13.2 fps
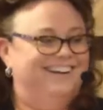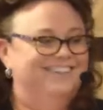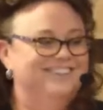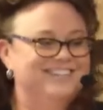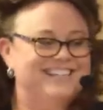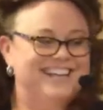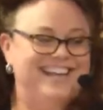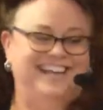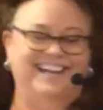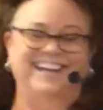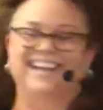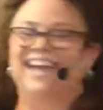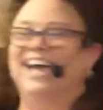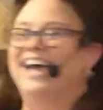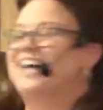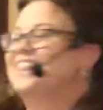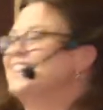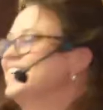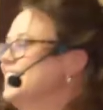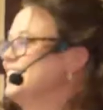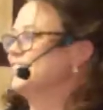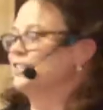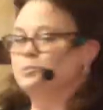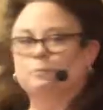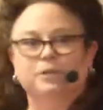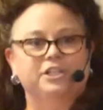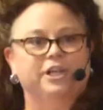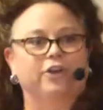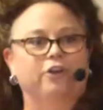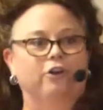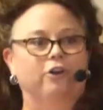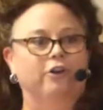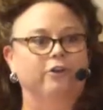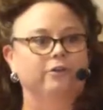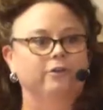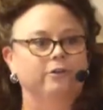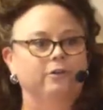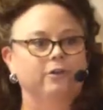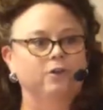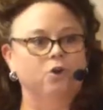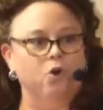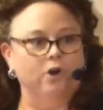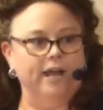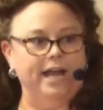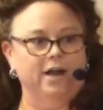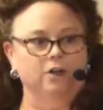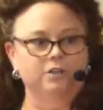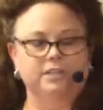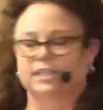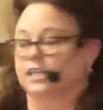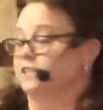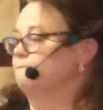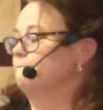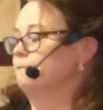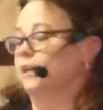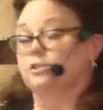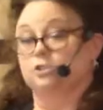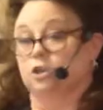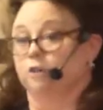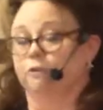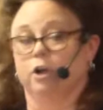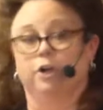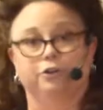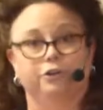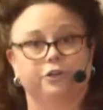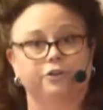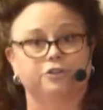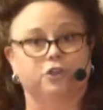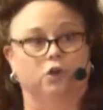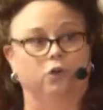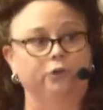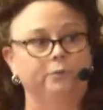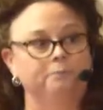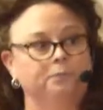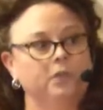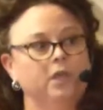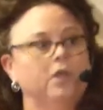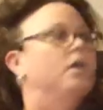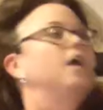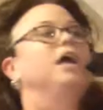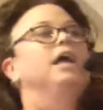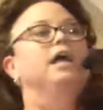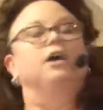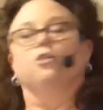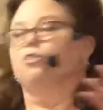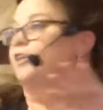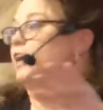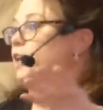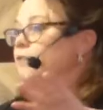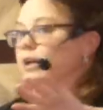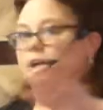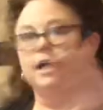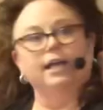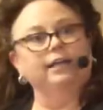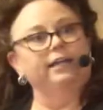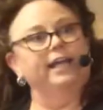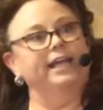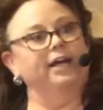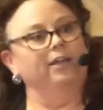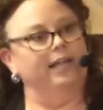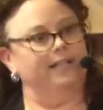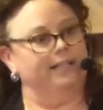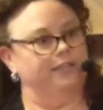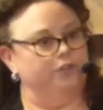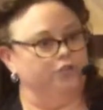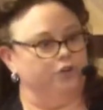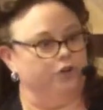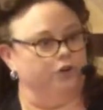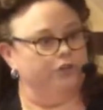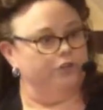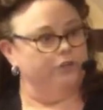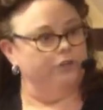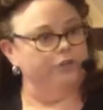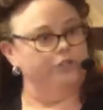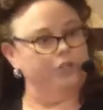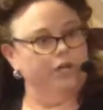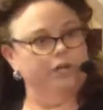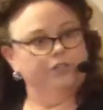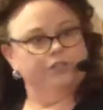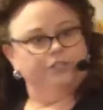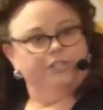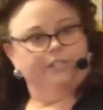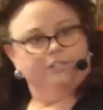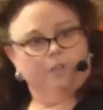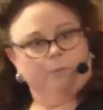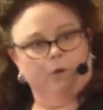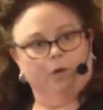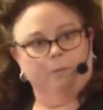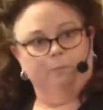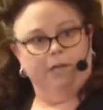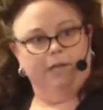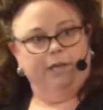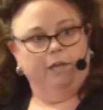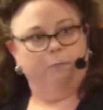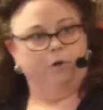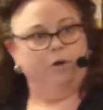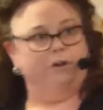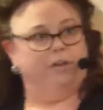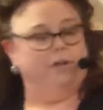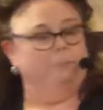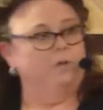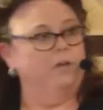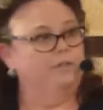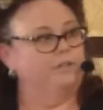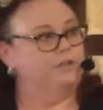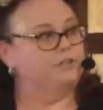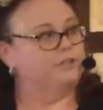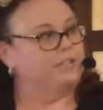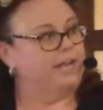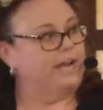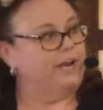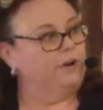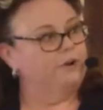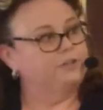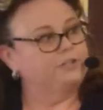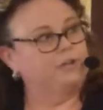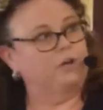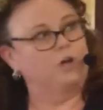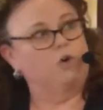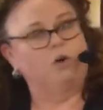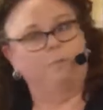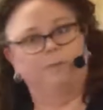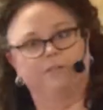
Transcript: understand that in this particular courthouse, it's, it's over 100 years old. Think of it kind of laid out like this church. The judge sits up on a big podium. There's stairs that go up